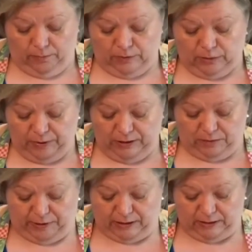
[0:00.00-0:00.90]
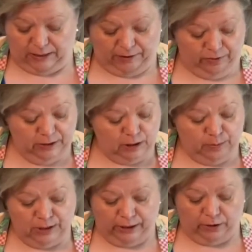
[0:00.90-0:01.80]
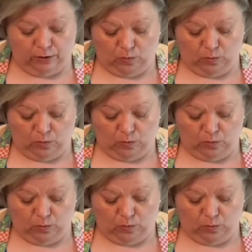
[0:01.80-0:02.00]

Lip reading: spice mix, and this particular